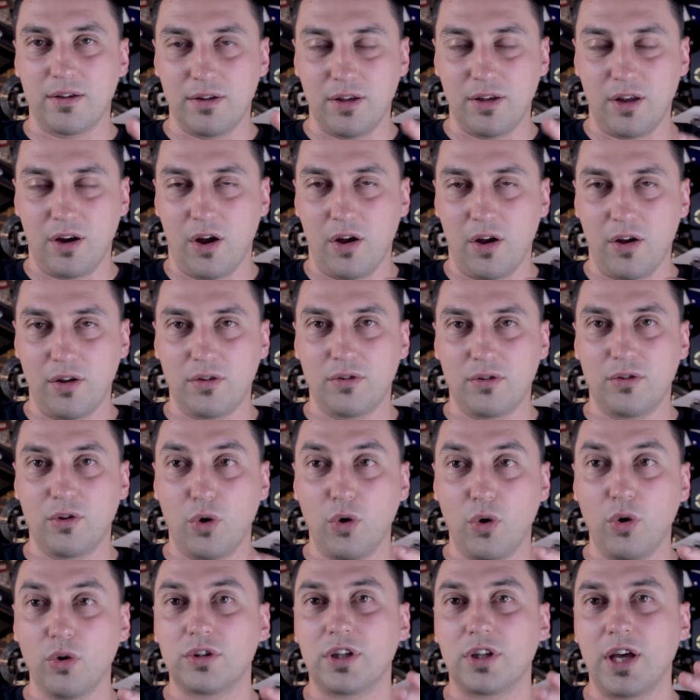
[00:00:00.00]
you know, the
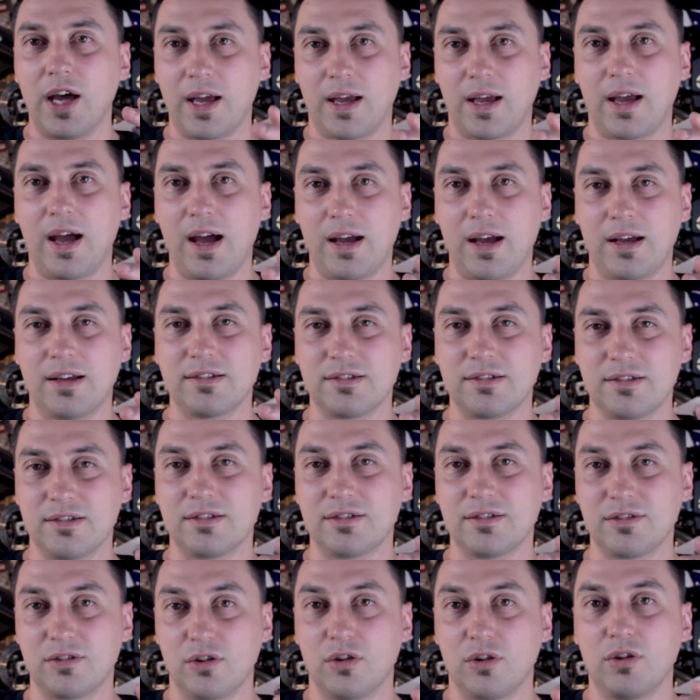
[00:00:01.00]
whole tire carcass
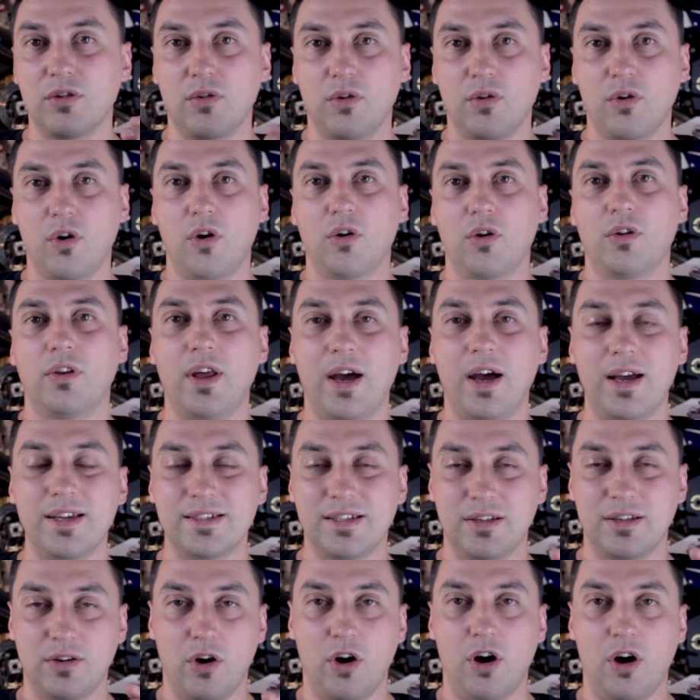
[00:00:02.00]
is nice
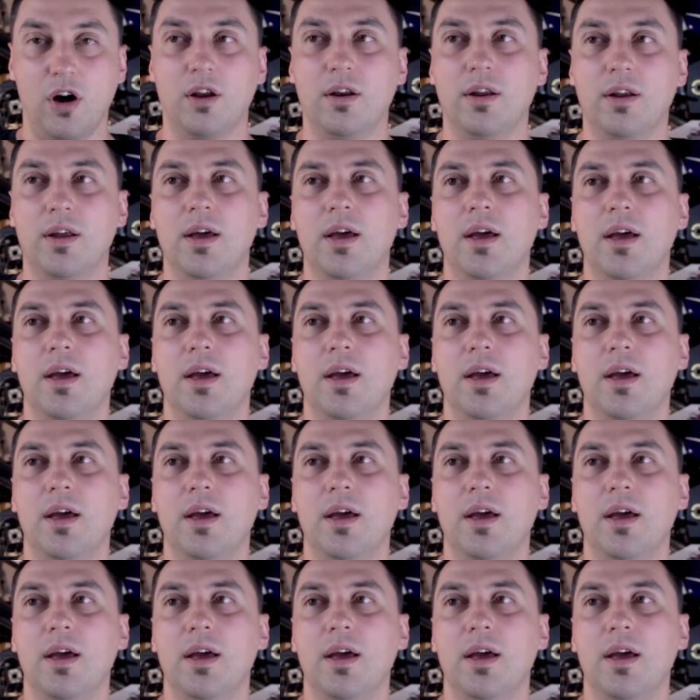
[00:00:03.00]
and hot,